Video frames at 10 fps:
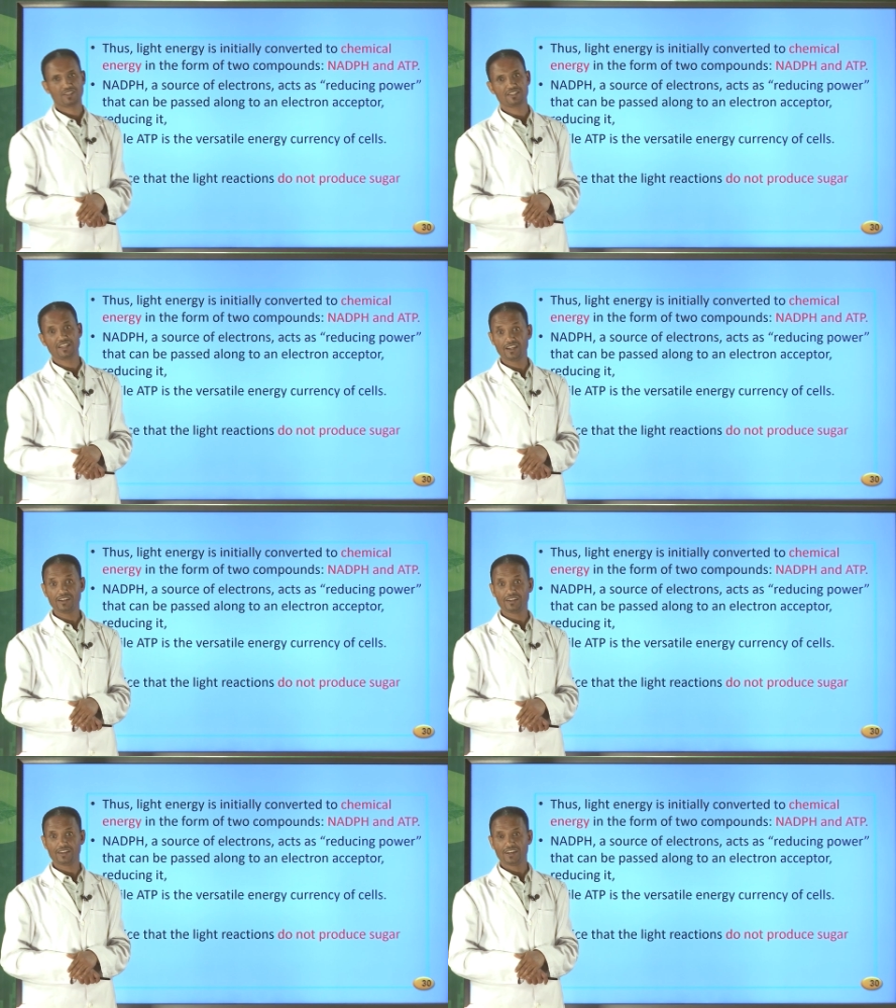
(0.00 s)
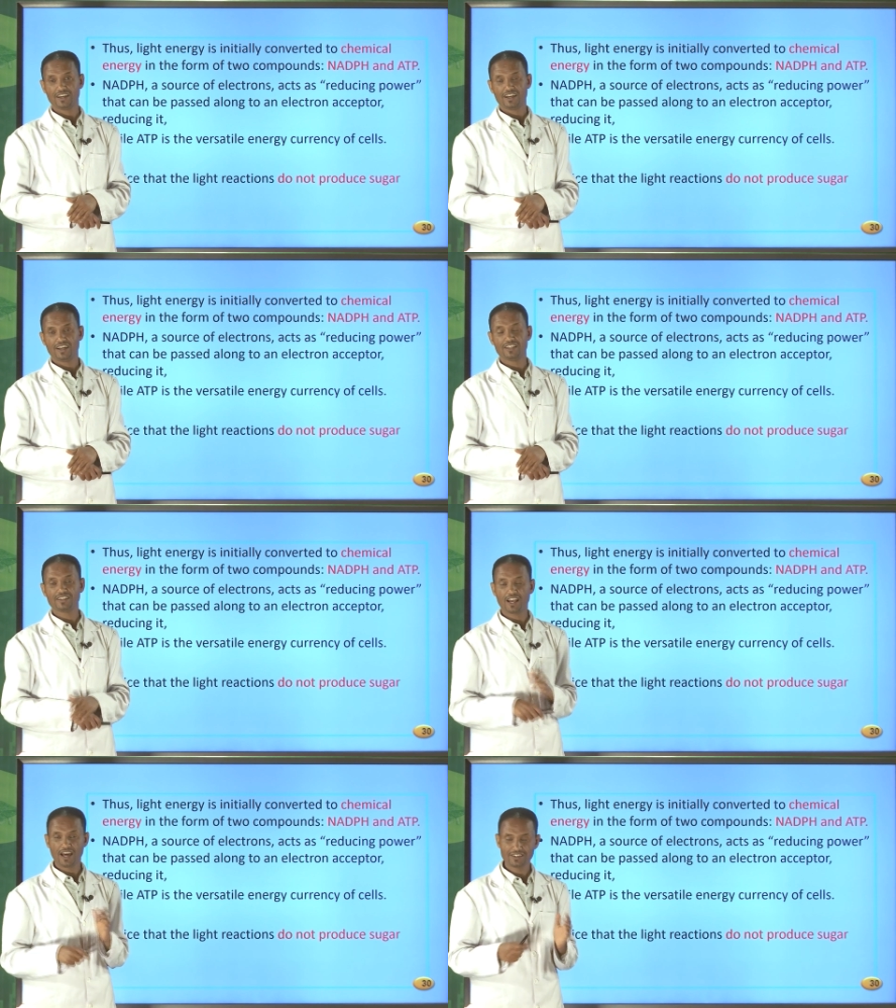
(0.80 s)
Still, in
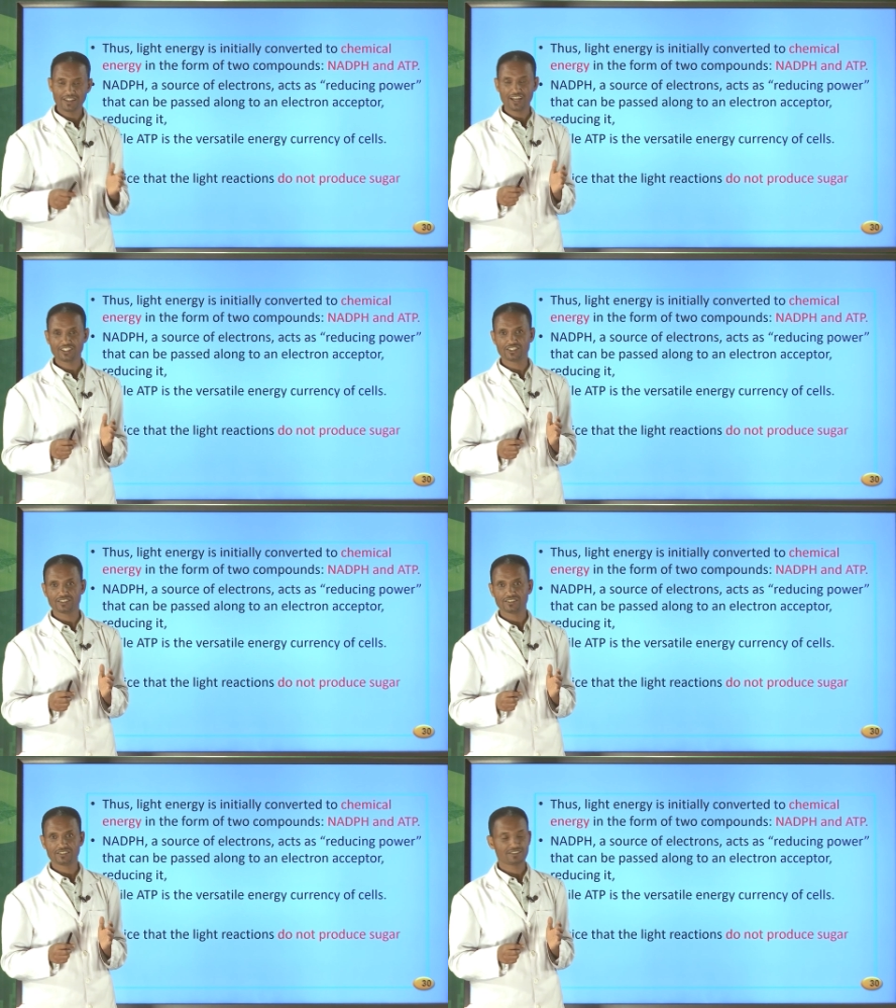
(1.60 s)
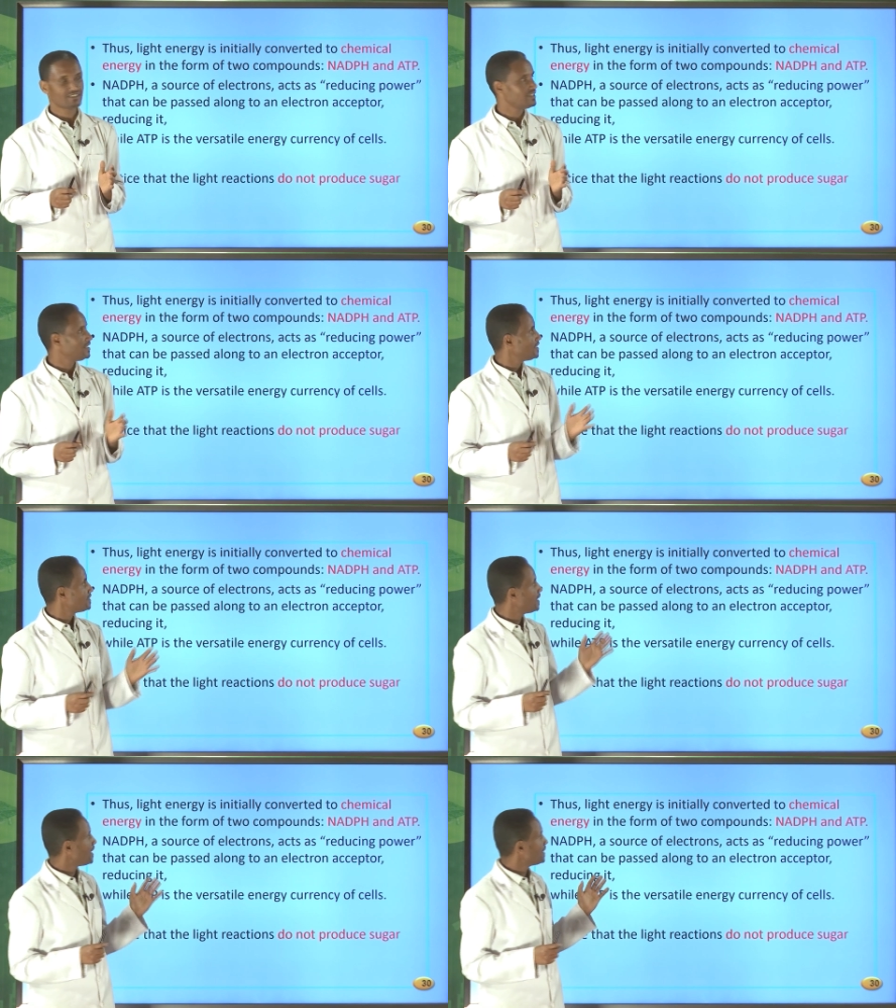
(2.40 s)
the light reaction, there